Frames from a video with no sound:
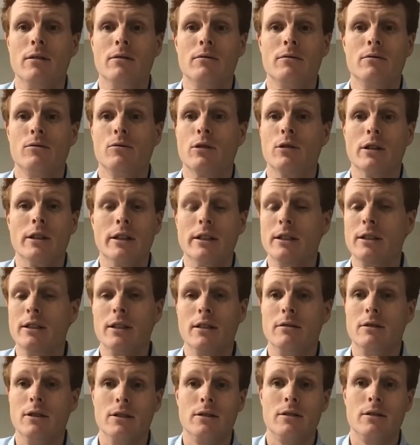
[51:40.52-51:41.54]
lead
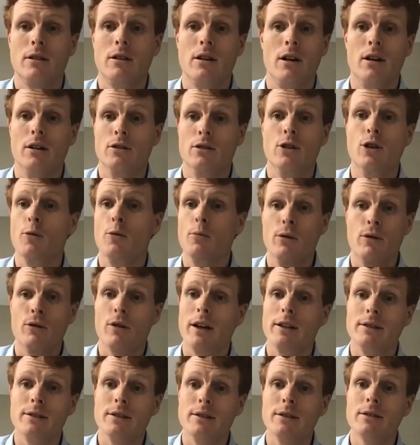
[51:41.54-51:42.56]
to just a global
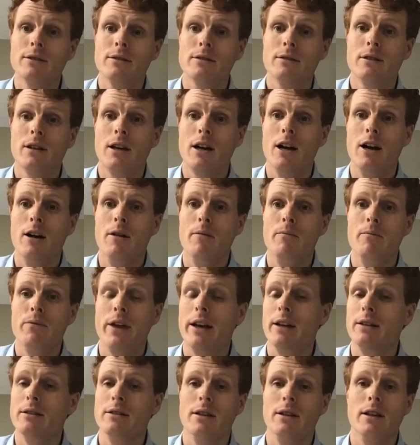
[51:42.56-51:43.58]
crisis
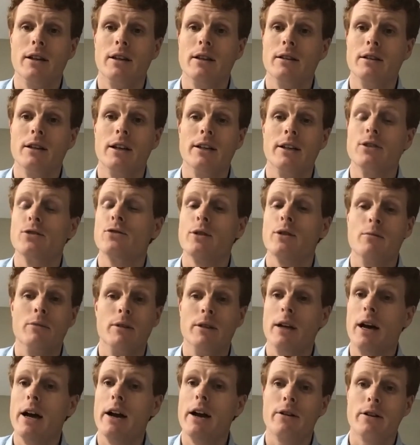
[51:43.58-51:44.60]
that is extremely
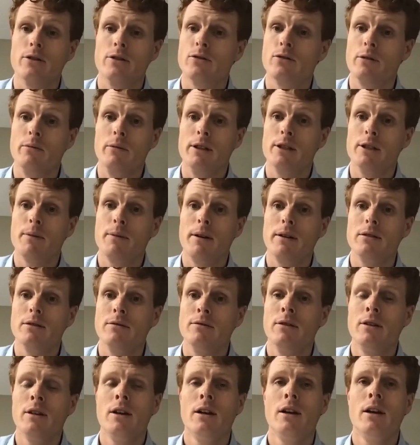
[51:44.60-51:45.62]
dire and extremely expensive.
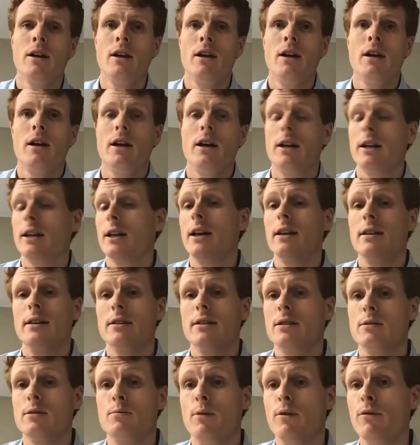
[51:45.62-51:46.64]
And again,
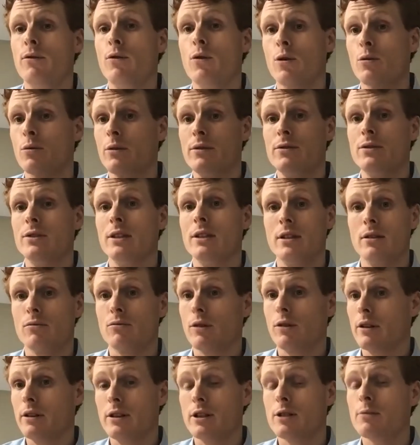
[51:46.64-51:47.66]
this is before we've seen
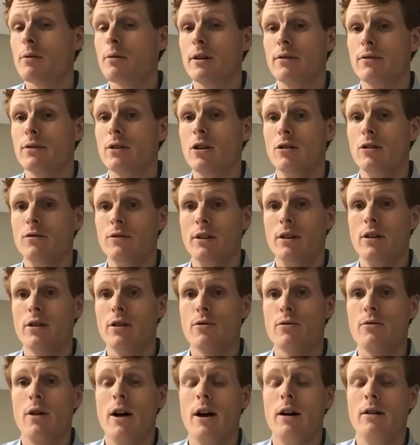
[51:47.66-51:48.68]
really the spread of COVID
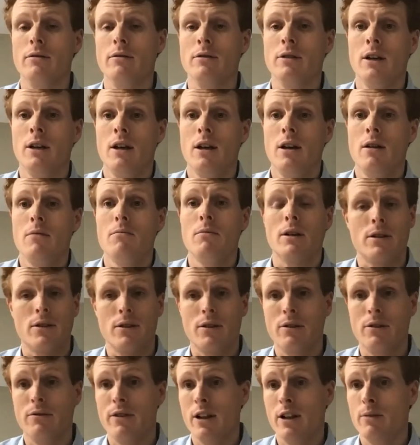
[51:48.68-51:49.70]
throughout much of
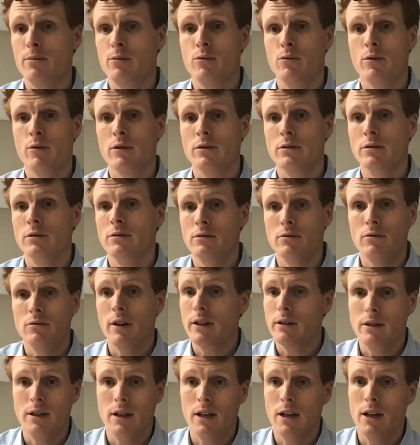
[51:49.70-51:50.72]
the developed world,
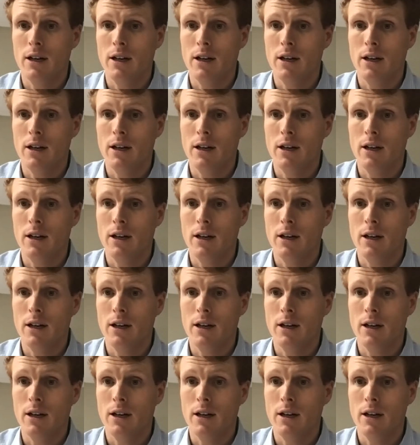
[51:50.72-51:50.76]
right?